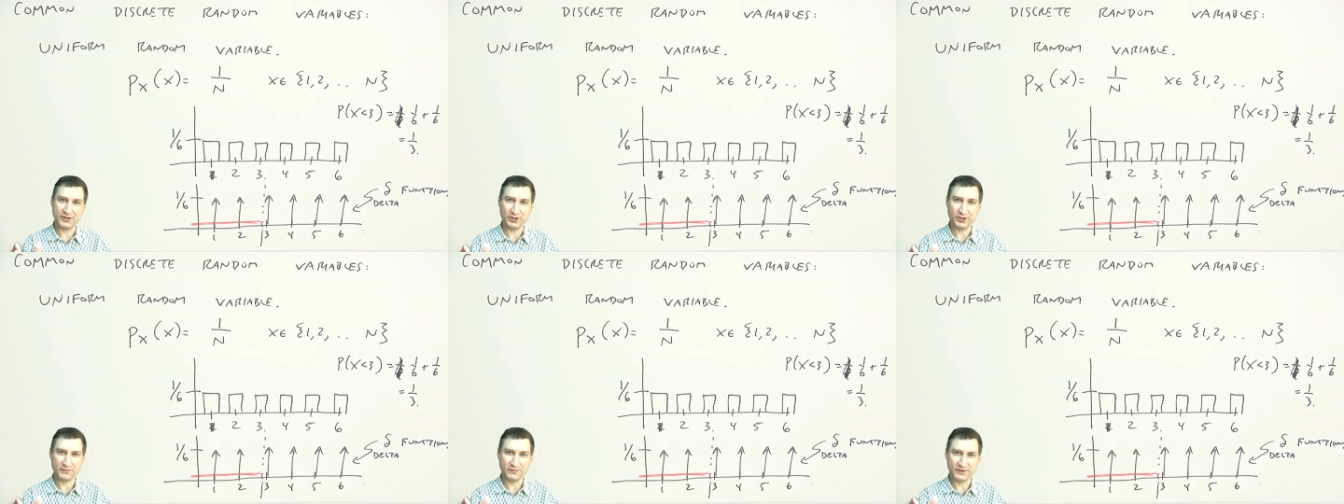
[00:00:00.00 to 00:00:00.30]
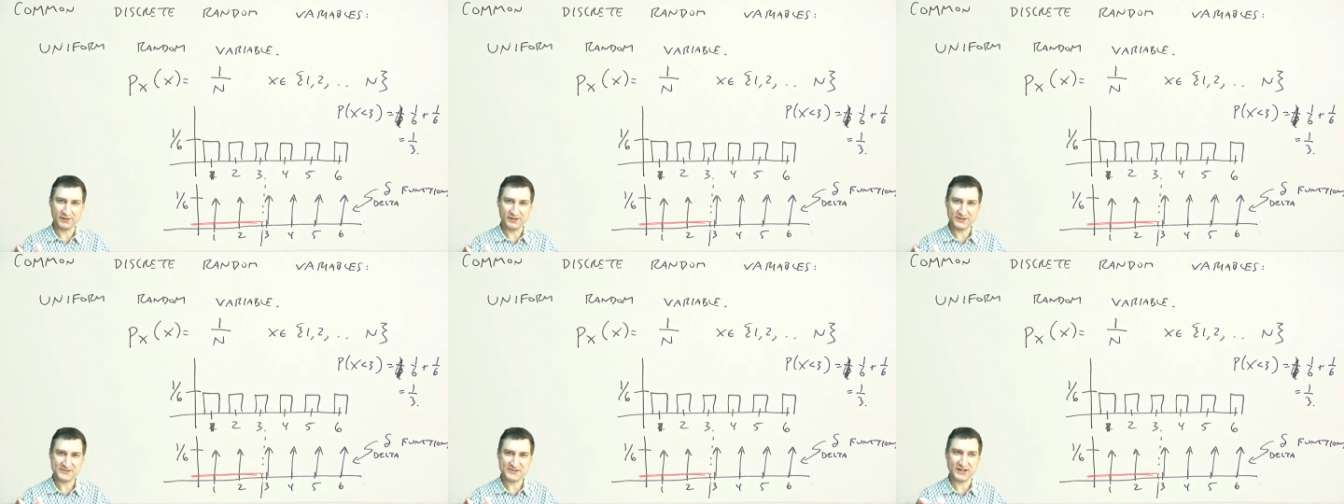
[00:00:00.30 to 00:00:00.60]
over
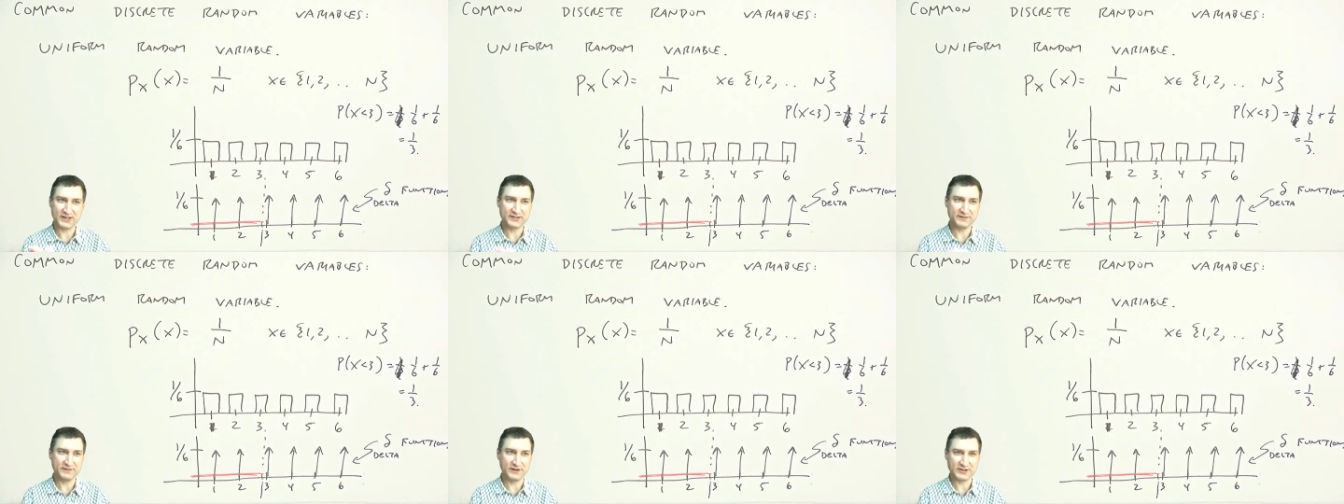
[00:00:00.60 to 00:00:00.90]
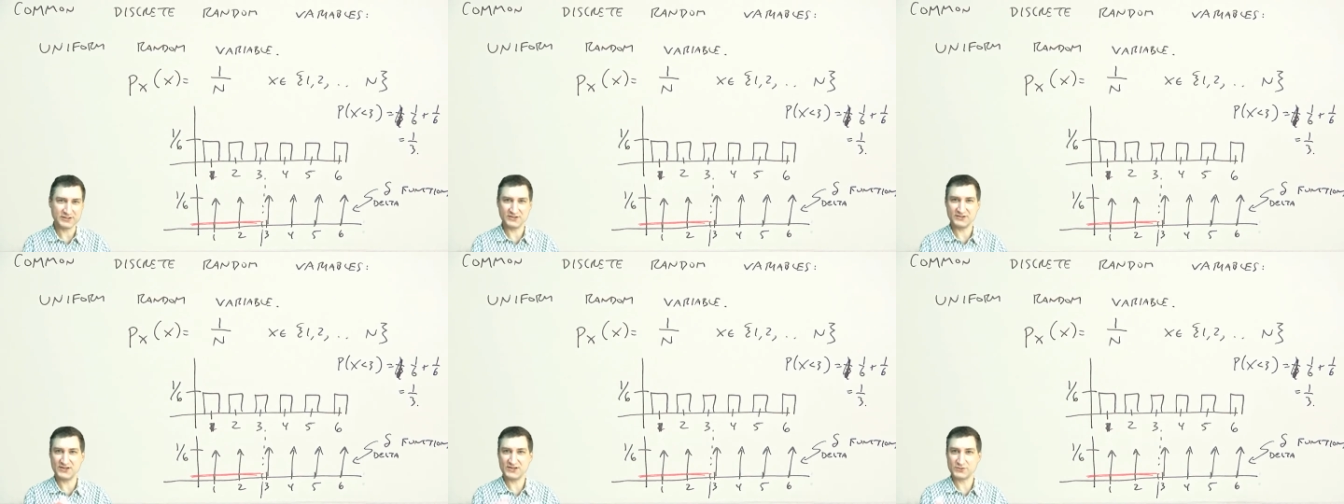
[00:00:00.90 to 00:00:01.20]
these delta
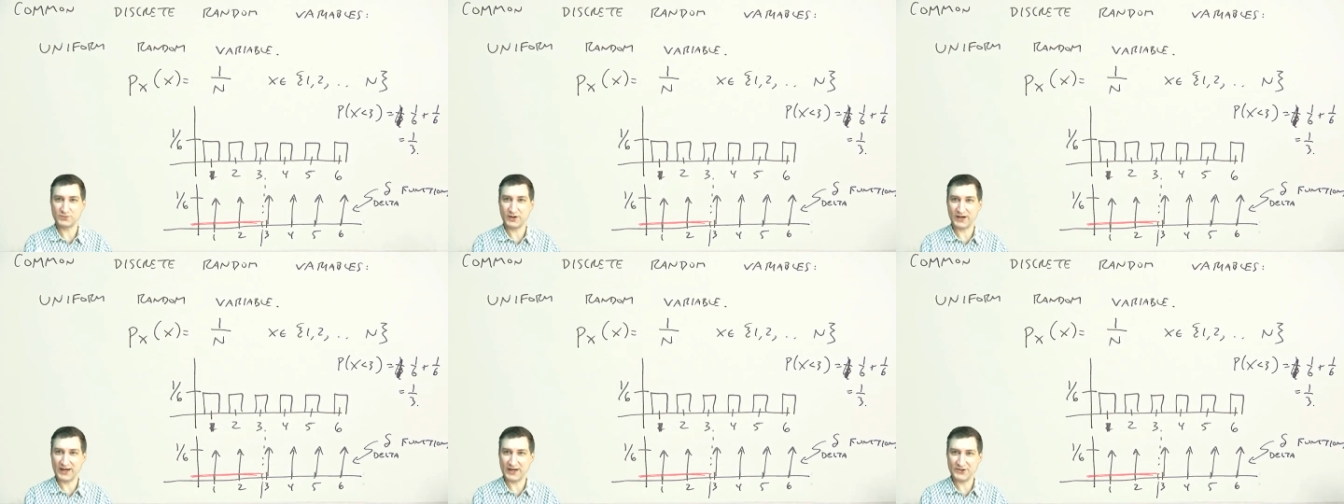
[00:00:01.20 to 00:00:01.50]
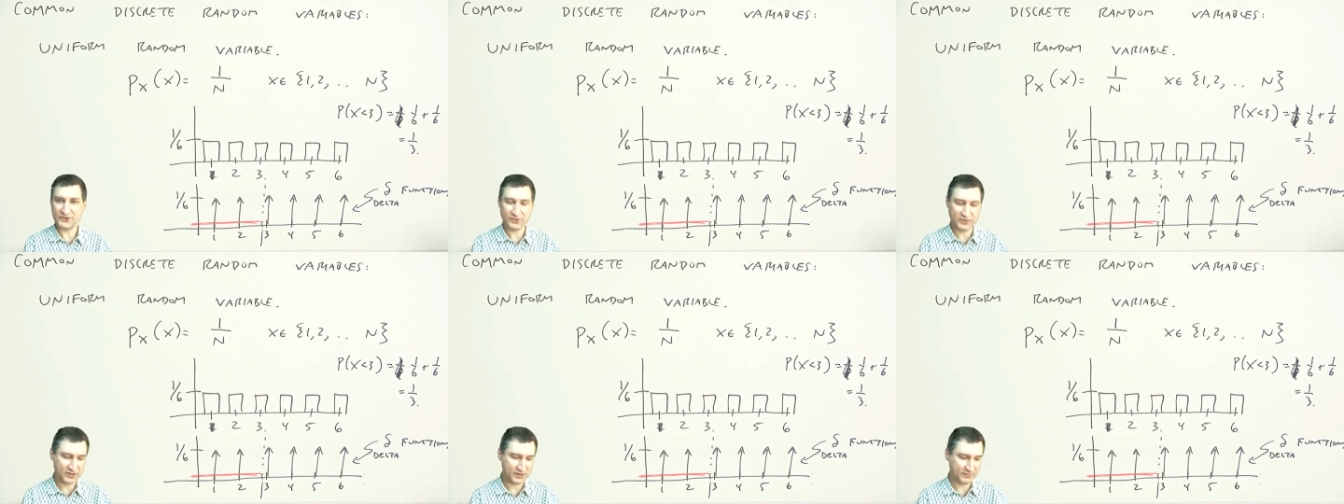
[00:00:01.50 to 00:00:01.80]
functions. That's why I
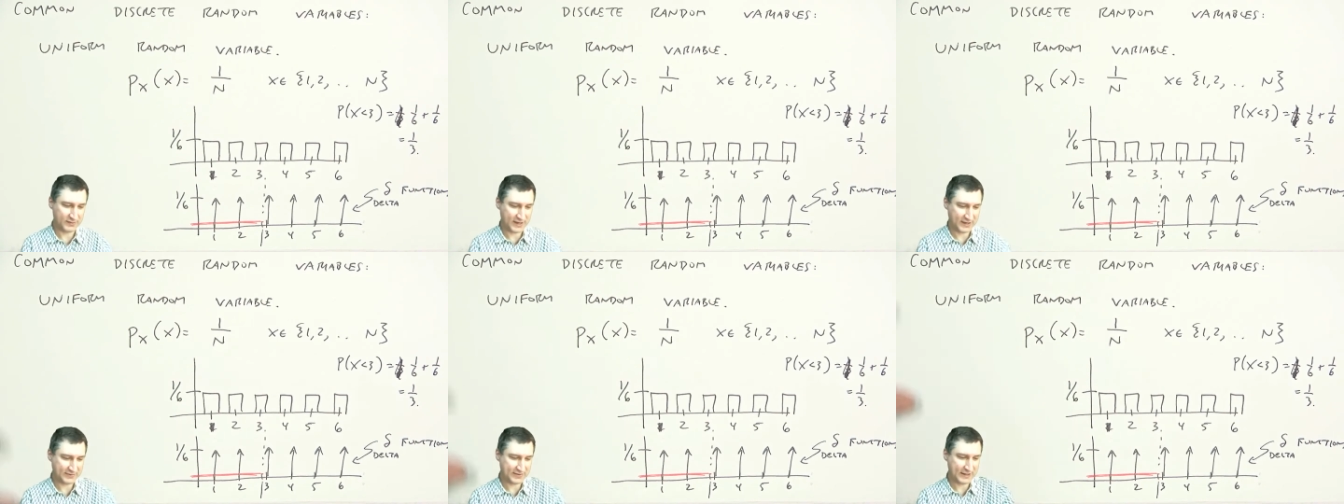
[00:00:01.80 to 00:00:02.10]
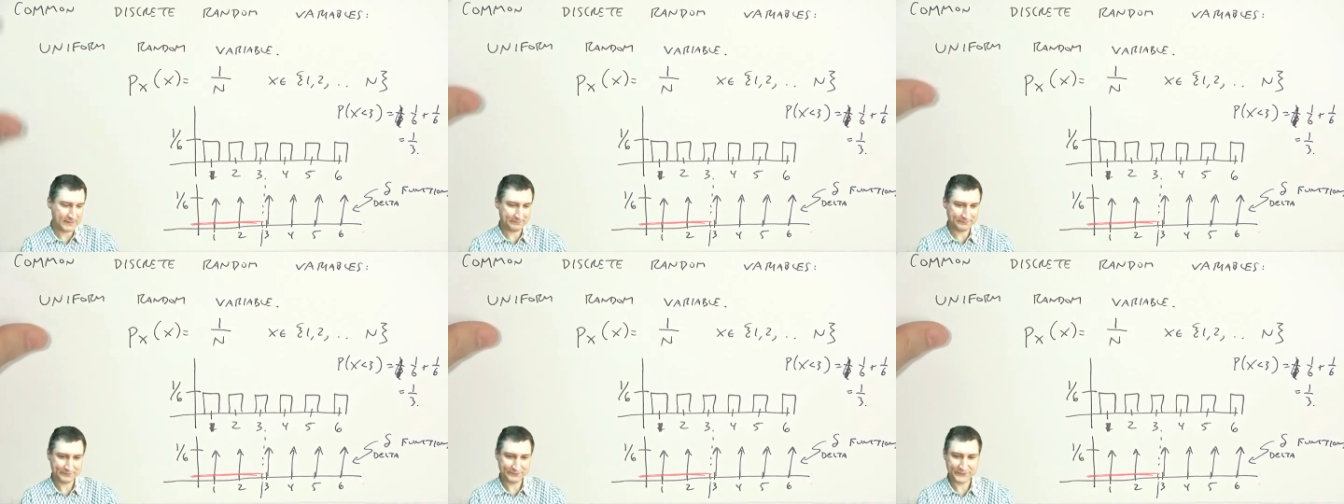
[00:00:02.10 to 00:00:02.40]
drew them like
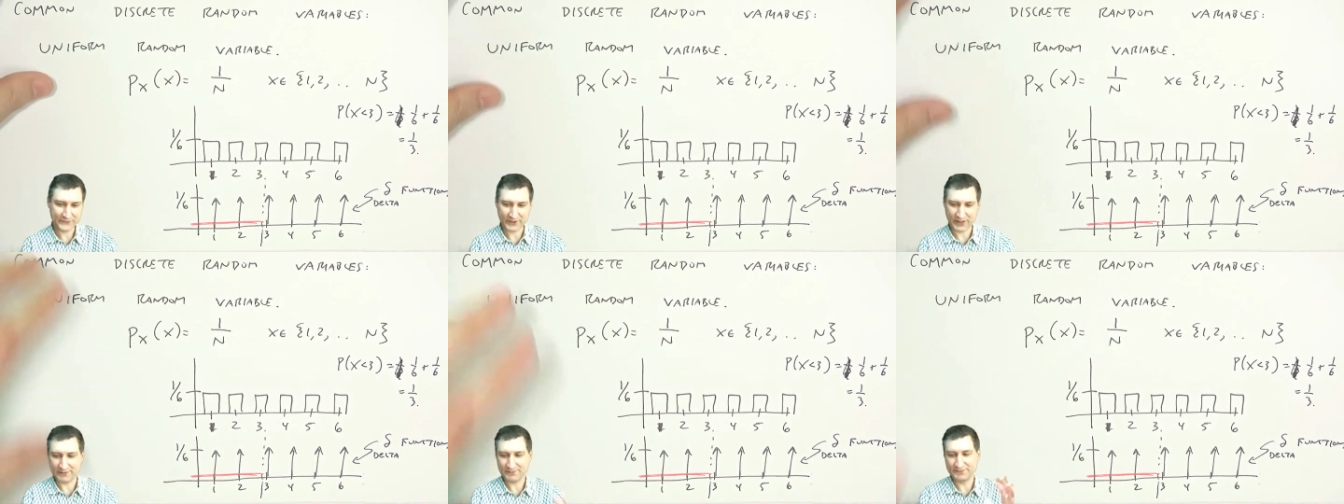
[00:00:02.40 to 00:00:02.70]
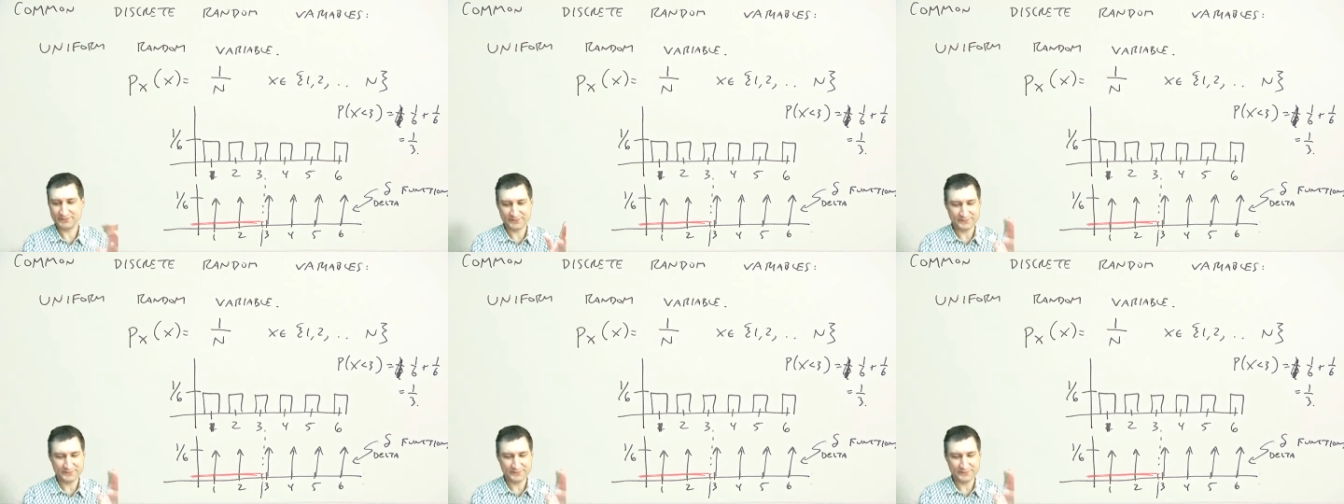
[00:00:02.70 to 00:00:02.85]
that. Okay.